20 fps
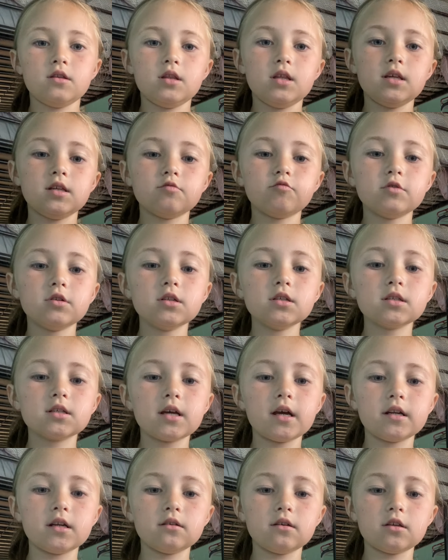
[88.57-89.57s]
This one is
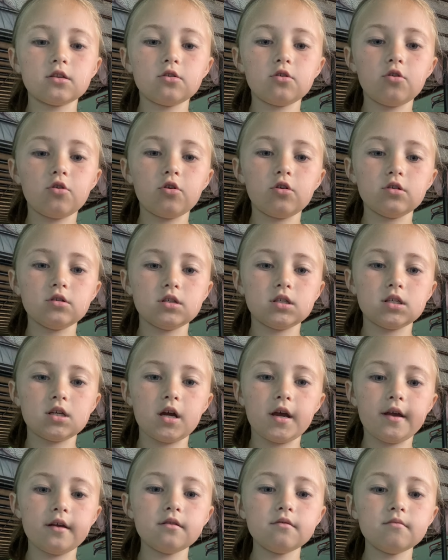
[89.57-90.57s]
kind of like the hard
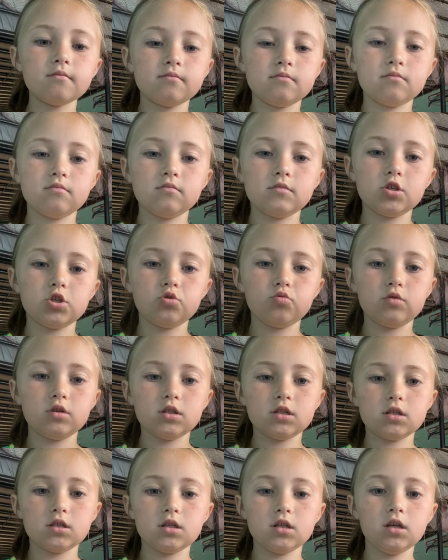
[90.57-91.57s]
side. This
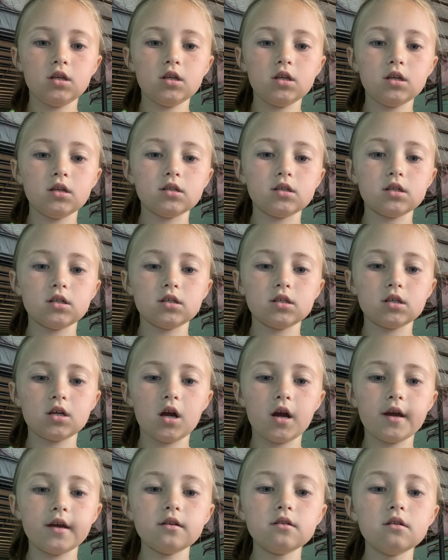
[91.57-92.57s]
one's the easy
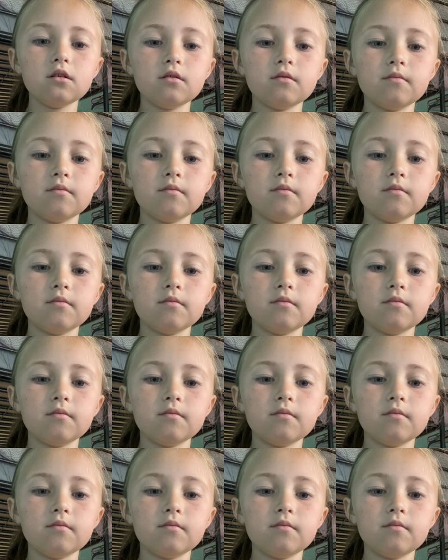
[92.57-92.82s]
side.